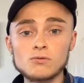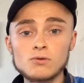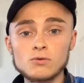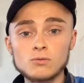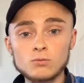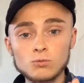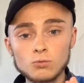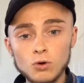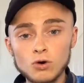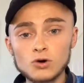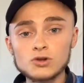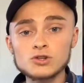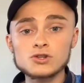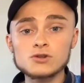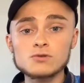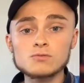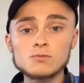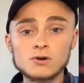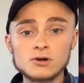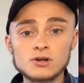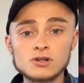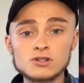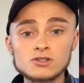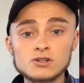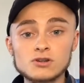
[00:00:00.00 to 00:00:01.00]
what you
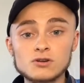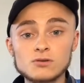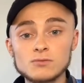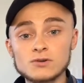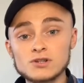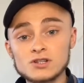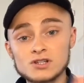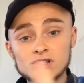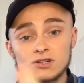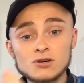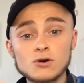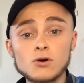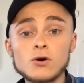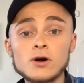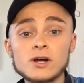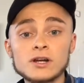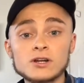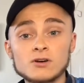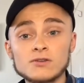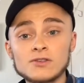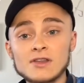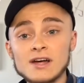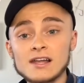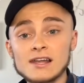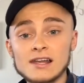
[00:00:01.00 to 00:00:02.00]
want to do, which is cutting
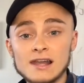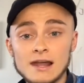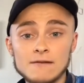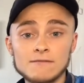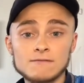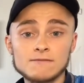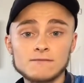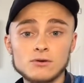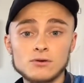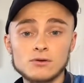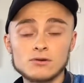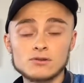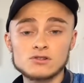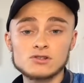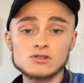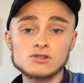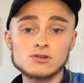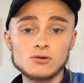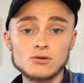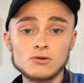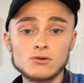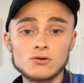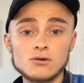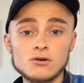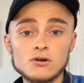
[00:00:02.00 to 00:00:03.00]
on that left foot and
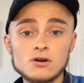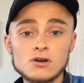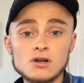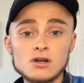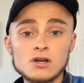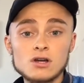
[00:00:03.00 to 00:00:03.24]
score.